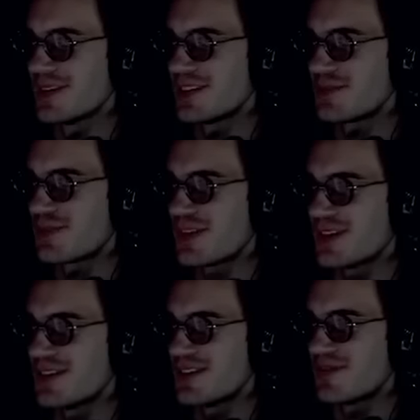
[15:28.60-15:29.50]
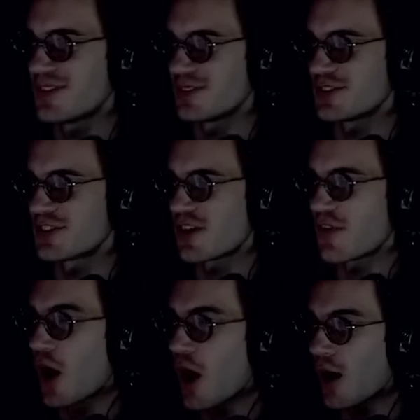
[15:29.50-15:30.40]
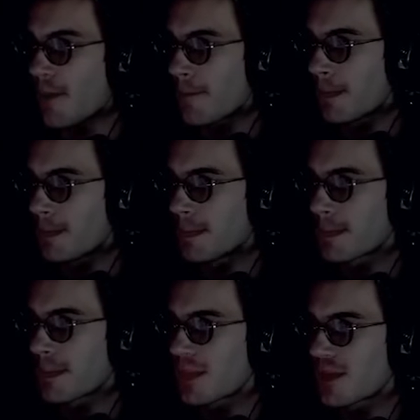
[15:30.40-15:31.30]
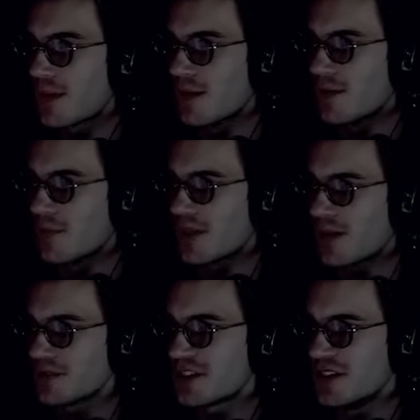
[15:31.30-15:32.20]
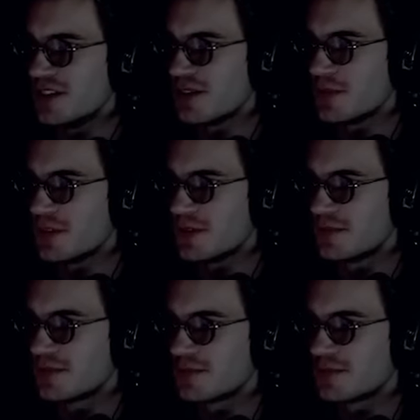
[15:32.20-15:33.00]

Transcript: this is pretty difficult stuff. Oh! Well, that was an easy one.